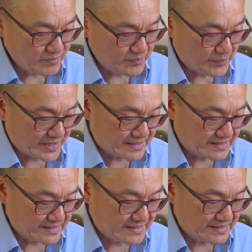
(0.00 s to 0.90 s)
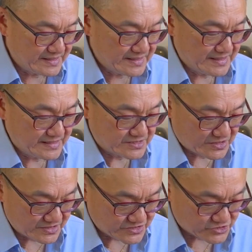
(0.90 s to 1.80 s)
But it's
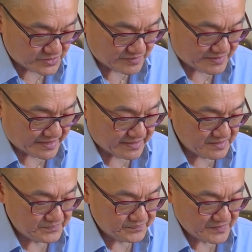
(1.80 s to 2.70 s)
got a strip of leather